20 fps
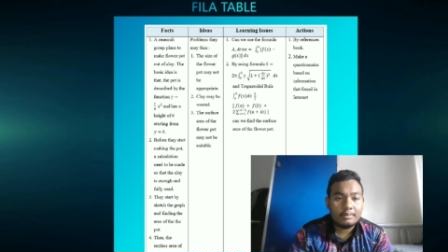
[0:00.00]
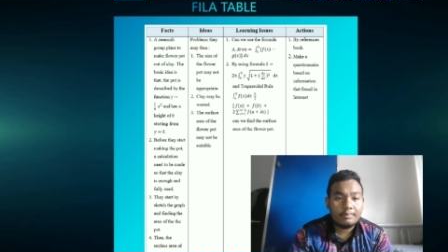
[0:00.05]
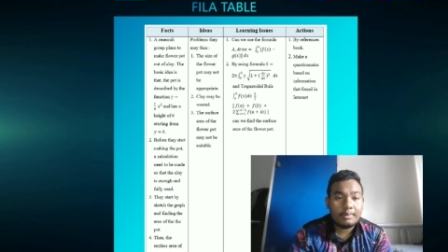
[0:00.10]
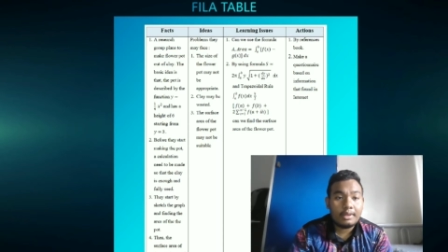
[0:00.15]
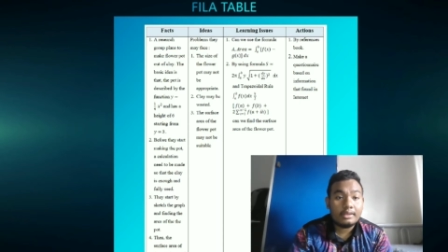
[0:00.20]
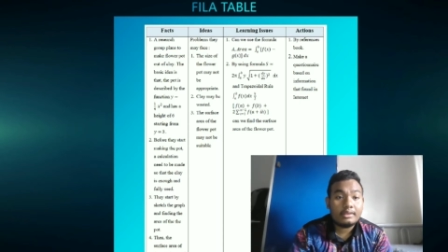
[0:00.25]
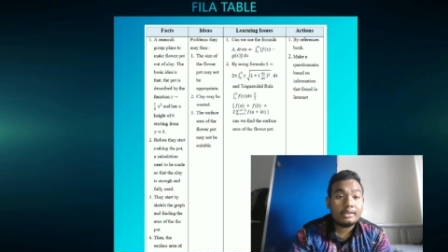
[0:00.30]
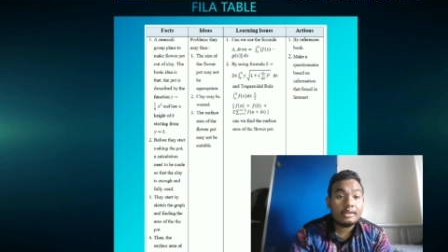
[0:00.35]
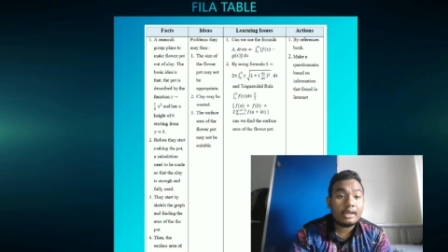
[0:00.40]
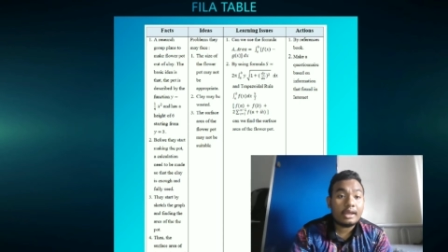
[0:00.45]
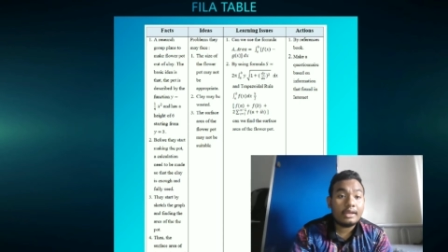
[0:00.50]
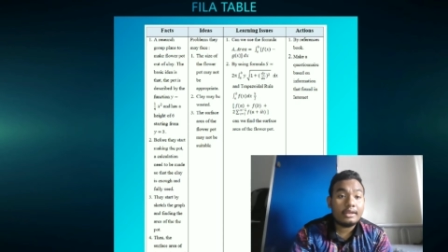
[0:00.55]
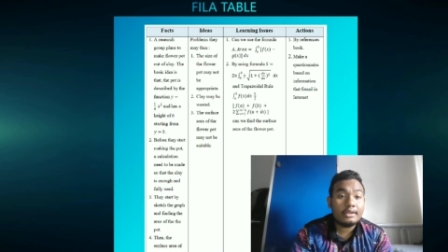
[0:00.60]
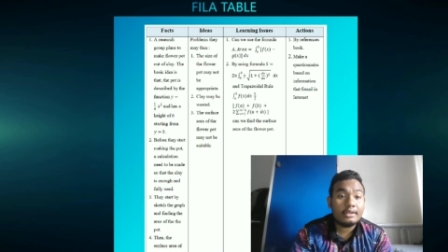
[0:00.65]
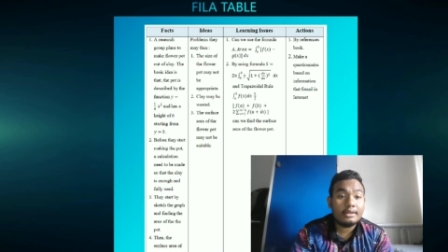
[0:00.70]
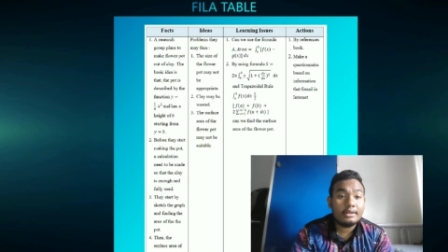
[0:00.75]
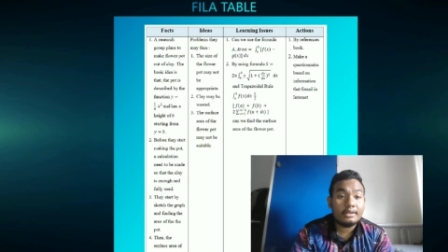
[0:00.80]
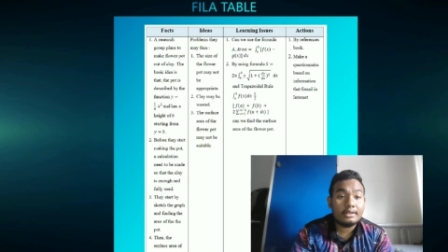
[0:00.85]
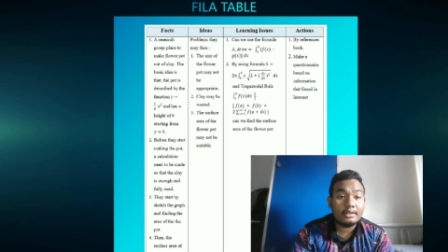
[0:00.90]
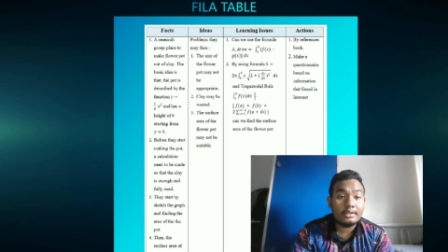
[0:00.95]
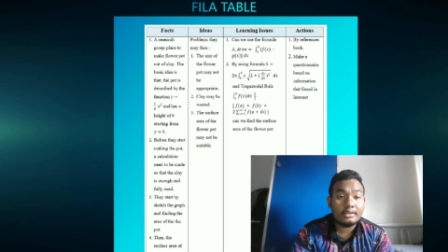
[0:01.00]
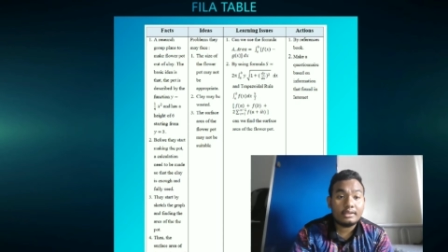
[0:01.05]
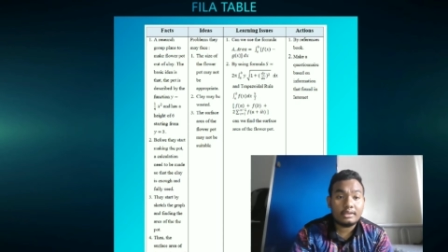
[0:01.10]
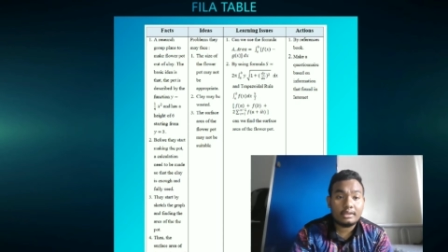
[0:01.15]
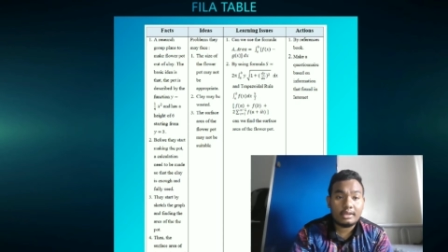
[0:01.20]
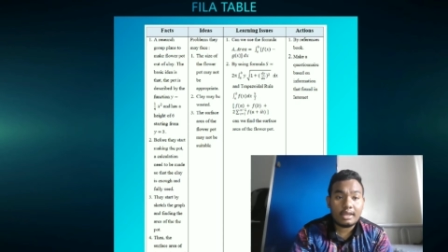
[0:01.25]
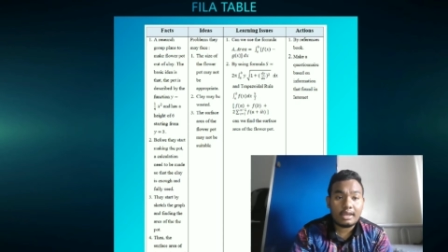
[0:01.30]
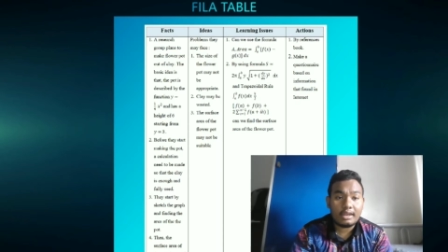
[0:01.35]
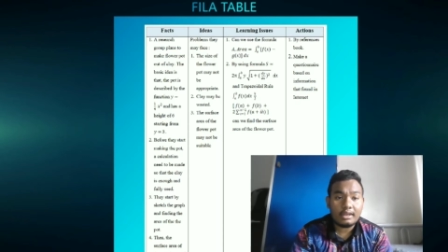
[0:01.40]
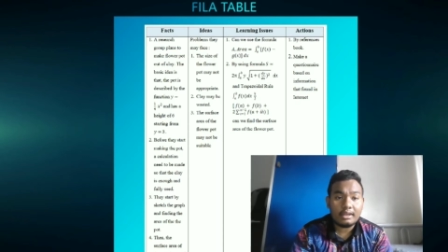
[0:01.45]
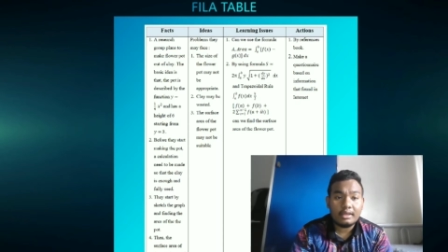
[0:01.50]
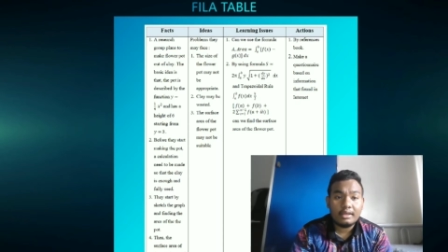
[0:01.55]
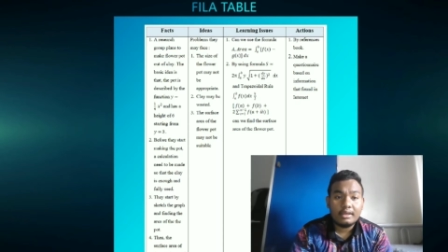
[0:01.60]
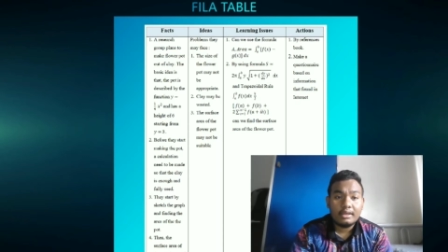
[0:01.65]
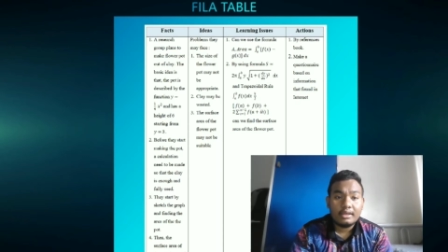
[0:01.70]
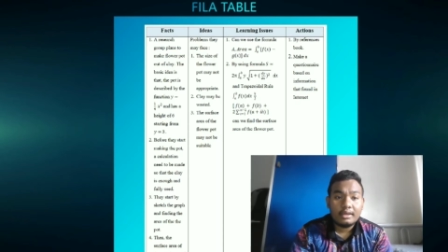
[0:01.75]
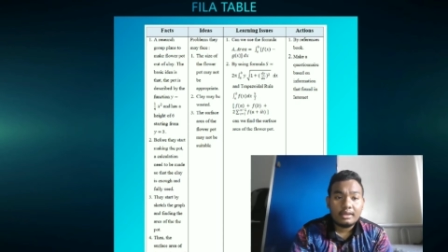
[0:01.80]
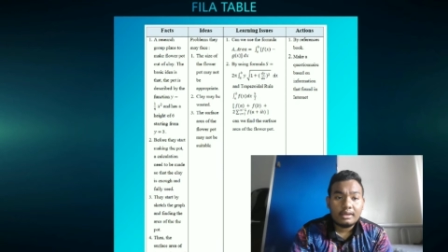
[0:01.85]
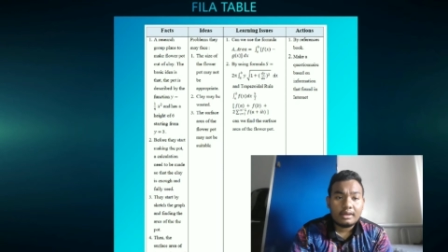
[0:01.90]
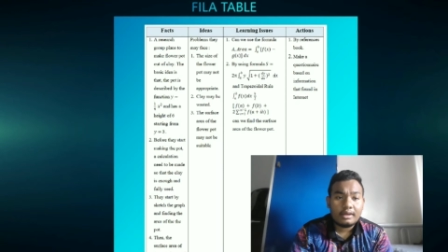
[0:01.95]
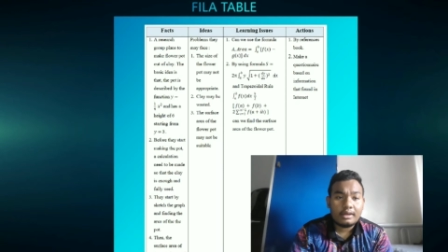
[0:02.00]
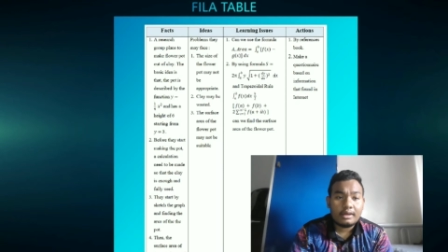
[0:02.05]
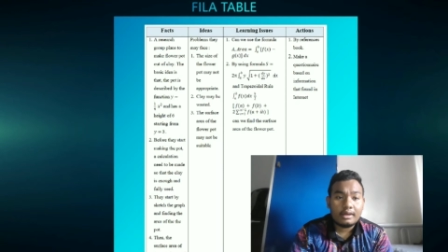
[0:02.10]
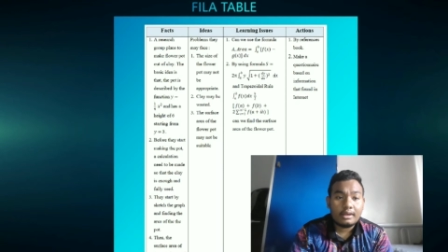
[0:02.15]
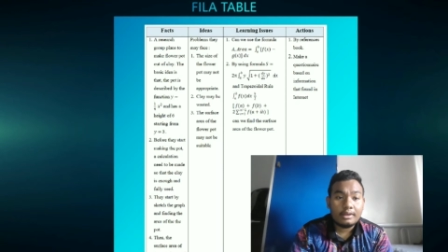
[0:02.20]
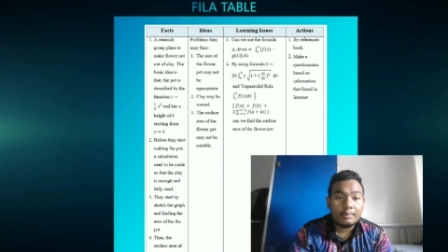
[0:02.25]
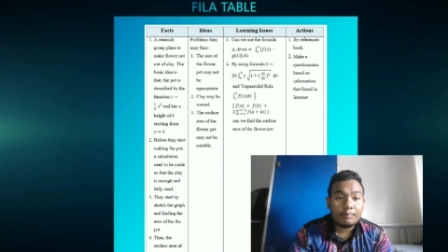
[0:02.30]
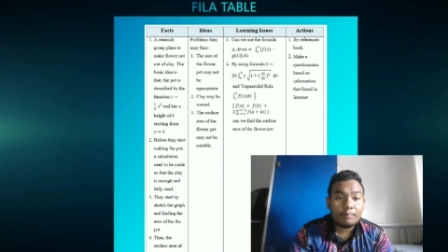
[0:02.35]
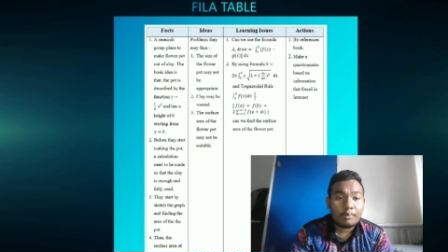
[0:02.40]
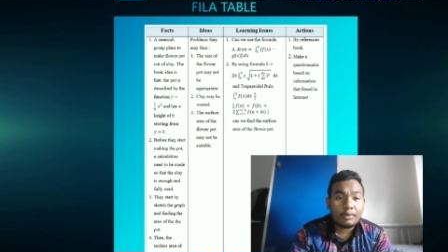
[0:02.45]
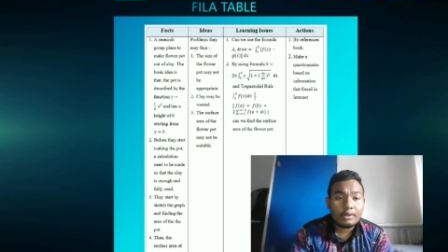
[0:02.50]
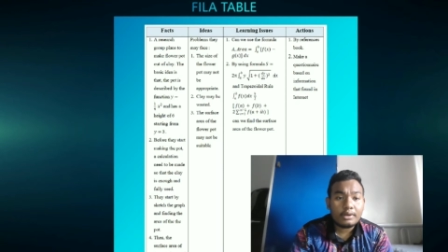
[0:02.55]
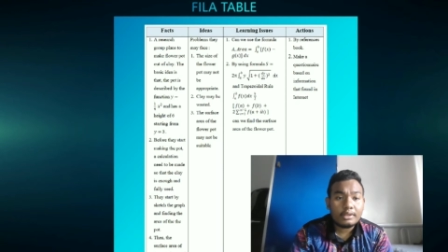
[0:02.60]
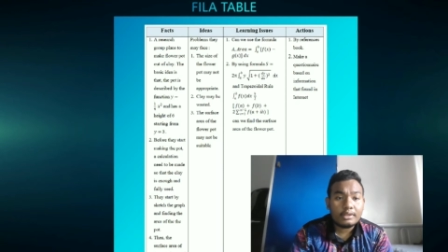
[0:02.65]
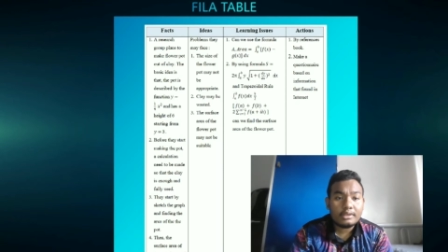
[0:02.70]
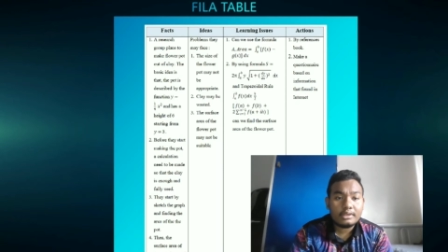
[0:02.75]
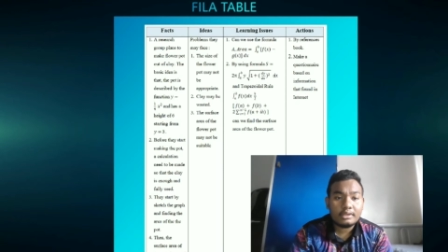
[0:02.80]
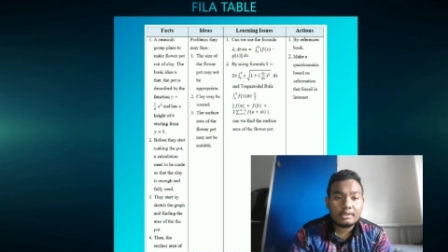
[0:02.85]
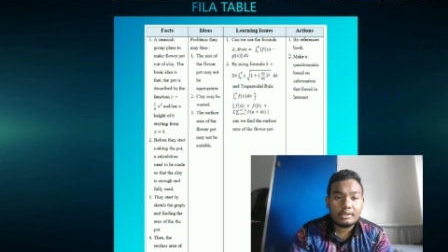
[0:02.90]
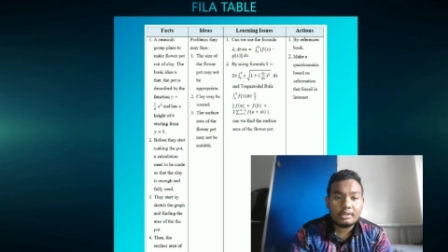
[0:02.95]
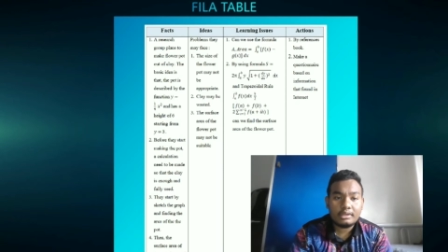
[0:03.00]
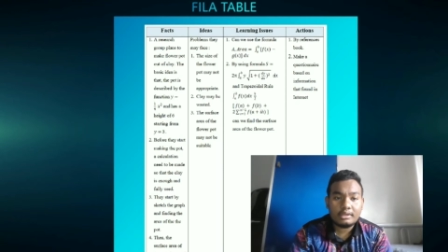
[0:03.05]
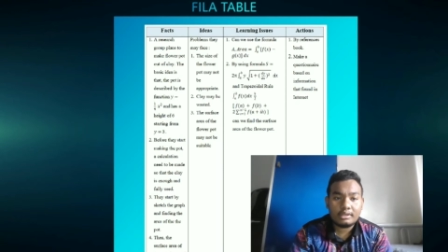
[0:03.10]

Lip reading: The basic idea is that the pot is